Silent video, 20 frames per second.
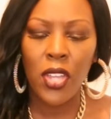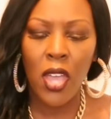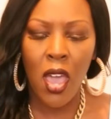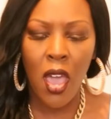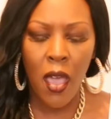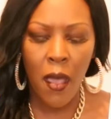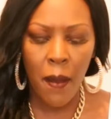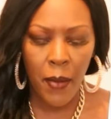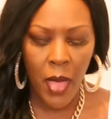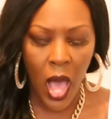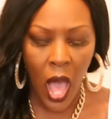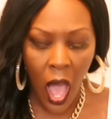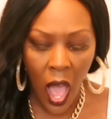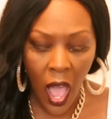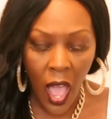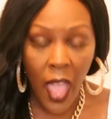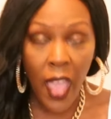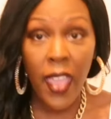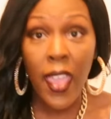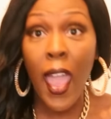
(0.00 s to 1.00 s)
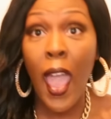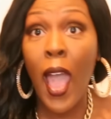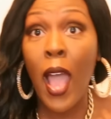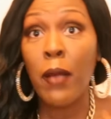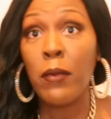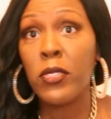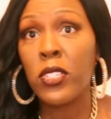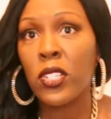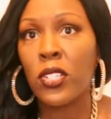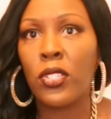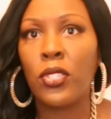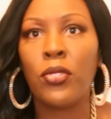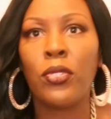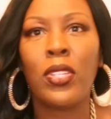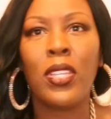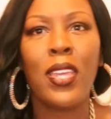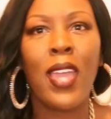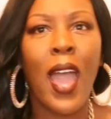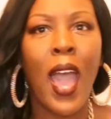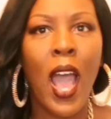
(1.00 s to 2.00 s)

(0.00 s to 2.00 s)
Um, I absolutely,